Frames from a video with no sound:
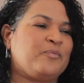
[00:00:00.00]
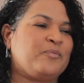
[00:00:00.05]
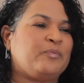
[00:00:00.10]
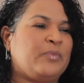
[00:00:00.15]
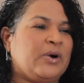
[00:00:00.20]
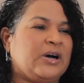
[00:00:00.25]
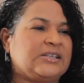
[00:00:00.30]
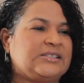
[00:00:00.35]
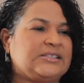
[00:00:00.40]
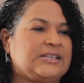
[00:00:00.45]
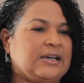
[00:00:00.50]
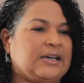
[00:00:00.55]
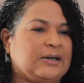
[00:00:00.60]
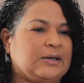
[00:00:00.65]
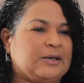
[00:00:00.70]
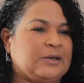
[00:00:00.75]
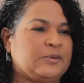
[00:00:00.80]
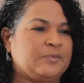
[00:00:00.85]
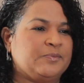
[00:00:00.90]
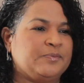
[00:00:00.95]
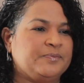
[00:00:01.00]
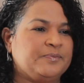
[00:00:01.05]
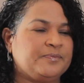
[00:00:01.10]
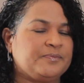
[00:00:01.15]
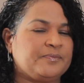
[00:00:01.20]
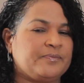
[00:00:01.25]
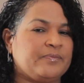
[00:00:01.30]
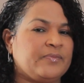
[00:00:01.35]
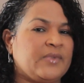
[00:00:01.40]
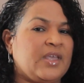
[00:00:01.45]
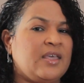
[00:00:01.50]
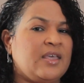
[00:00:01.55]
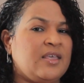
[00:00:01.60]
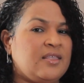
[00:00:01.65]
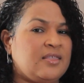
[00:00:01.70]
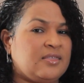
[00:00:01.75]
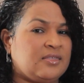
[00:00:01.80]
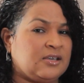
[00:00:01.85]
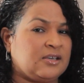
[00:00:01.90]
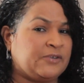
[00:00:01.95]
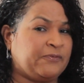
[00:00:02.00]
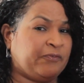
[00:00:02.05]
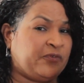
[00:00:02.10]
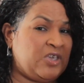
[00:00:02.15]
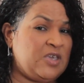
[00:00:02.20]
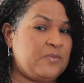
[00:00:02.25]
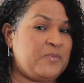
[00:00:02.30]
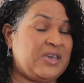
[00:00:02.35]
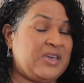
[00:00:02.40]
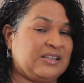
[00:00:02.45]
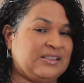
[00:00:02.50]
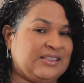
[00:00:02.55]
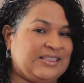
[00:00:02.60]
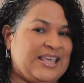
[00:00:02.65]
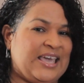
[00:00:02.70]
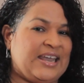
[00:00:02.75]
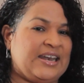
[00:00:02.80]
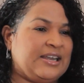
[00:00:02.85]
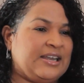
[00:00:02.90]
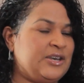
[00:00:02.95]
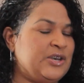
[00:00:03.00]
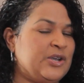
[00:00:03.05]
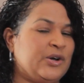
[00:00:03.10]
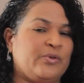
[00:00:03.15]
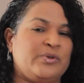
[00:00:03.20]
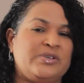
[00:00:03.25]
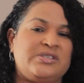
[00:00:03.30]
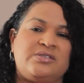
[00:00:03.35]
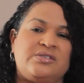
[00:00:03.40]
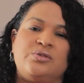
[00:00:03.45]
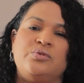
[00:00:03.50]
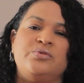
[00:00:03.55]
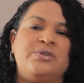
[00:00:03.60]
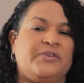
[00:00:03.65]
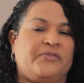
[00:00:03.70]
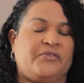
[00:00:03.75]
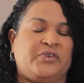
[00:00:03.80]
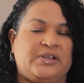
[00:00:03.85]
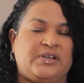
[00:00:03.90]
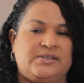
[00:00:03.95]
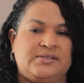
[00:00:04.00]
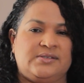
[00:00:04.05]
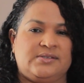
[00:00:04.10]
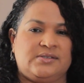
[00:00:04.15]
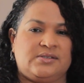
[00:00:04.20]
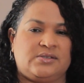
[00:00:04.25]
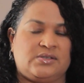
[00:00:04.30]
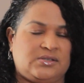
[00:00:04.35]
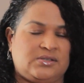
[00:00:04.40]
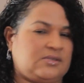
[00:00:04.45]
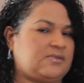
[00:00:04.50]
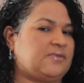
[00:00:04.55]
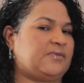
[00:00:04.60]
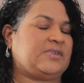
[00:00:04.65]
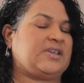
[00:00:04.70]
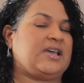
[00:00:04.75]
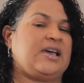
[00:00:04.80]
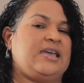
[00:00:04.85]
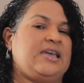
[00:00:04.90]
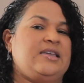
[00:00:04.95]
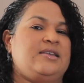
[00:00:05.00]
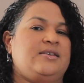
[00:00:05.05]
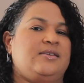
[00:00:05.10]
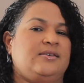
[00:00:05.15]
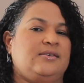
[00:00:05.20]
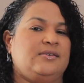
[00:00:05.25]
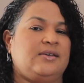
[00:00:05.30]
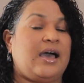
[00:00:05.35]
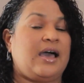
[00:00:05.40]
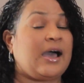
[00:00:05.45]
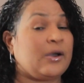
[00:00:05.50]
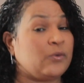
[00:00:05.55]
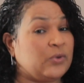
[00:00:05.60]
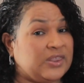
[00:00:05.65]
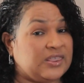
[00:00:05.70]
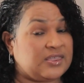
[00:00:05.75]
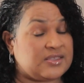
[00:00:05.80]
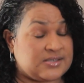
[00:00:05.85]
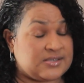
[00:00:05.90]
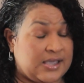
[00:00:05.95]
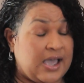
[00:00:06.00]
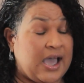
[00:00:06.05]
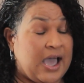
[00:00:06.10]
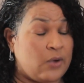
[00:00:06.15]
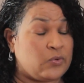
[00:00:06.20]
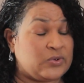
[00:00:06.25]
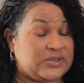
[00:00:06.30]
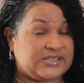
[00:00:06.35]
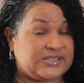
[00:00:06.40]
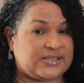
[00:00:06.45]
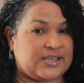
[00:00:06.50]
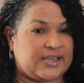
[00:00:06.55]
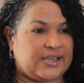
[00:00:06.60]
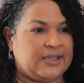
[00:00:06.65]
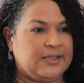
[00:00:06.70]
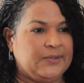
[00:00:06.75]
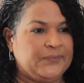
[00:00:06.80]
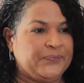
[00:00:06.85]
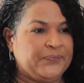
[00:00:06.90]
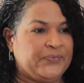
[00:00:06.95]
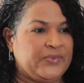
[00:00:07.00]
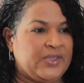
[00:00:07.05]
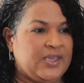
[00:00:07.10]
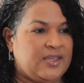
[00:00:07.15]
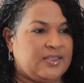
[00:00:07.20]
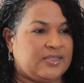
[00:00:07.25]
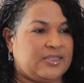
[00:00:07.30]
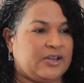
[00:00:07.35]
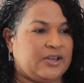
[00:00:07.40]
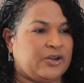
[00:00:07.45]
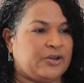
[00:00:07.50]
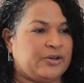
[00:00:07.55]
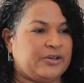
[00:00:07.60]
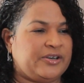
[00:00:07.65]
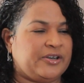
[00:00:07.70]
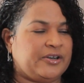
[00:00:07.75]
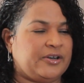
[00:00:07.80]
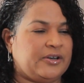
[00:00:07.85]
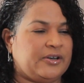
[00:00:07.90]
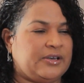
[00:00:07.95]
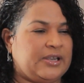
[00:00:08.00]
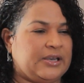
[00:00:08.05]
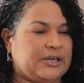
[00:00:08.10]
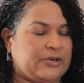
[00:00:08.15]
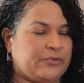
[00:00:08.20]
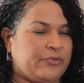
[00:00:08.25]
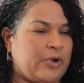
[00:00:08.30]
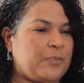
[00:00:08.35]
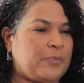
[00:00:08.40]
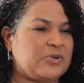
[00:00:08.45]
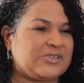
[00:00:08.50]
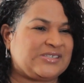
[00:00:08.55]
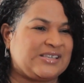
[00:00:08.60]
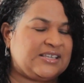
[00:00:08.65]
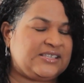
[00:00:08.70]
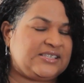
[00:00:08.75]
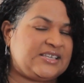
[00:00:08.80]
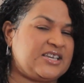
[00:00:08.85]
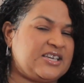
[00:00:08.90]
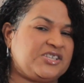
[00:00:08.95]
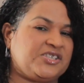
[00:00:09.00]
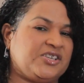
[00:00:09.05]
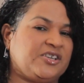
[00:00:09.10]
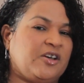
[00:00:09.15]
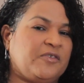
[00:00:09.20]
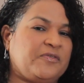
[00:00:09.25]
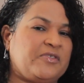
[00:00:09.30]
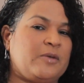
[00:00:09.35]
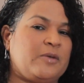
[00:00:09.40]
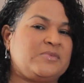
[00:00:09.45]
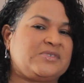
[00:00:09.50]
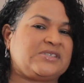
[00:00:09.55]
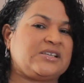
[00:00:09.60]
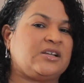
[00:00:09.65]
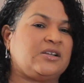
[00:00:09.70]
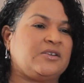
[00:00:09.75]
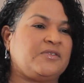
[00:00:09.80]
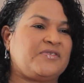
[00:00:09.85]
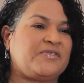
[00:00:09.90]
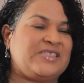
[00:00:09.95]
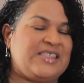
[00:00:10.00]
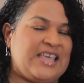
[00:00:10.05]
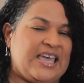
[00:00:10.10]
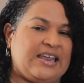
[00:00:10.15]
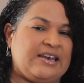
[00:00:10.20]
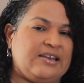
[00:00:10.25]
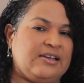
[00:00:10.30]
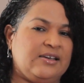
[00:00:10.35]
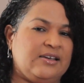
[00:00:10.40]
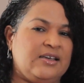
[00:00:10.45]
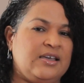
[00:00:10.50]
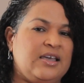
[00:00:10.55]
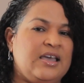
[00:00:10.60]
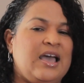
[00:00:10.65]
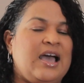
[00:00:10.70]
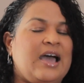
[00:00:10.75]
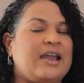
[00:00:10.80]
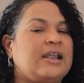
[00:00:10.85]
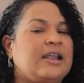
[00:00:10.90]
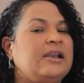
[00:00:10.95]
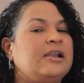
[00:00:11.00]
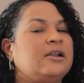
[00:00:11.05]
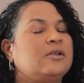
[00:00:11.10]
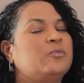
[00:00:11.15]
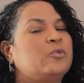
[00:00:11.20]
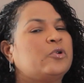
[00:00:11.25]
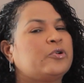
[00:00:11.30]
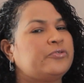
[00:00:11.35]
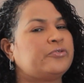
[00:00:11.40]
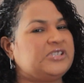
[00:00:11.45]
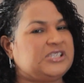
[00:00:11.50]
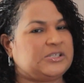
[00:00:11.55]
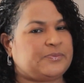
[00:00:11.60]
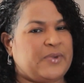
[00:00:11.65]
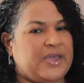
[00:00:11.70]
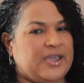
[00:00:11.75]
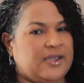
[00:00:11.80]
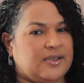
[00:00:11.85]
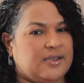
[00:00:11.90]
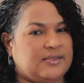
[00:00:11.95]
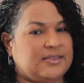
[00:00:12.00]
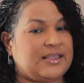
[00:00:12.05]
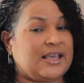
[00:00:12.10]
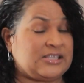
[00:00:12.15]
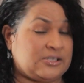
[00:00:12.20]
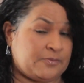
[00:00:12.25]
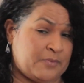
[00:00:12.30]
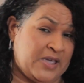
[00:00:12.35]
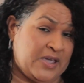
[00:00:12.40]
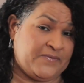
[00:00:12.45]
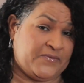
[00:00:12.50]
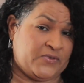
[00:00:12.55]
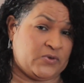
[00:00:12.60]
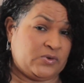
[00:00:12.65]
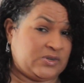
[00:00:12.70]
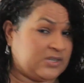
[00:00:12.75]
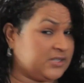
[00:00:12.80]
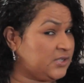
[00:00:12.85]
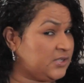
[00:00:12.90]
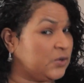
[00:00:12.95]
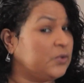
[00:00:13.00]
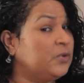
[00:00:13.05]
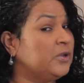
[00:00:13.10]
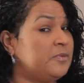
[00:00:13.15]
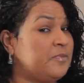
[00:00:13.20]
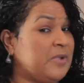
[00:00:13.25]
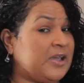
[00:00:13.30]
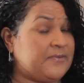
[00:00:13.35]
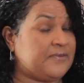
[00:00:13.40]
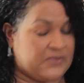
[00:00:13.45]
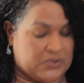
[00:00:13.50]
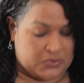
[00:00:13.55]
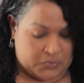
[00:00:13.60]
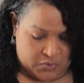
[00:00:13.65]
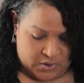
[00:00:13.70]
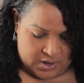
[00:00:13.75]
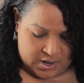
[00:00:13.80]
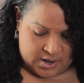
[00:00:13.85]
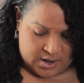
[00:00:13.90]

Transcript: But the female then and now is two different kind. I would say, the representation of themselves then had a little more respect, and that's my view, just only my view.